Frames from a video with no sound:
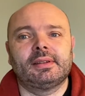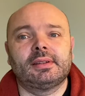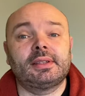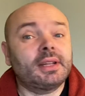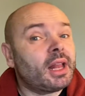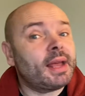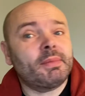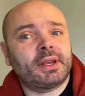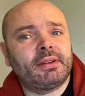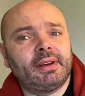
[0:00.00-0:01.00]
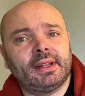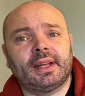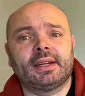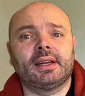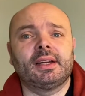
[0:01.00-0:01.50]
to climb the career
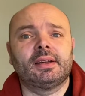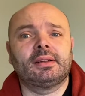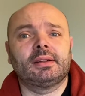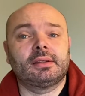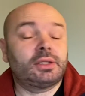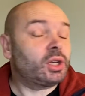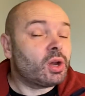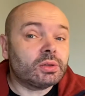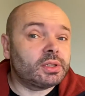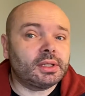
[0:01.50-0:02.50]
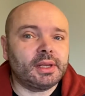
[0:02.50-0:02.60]
ladder, to constantly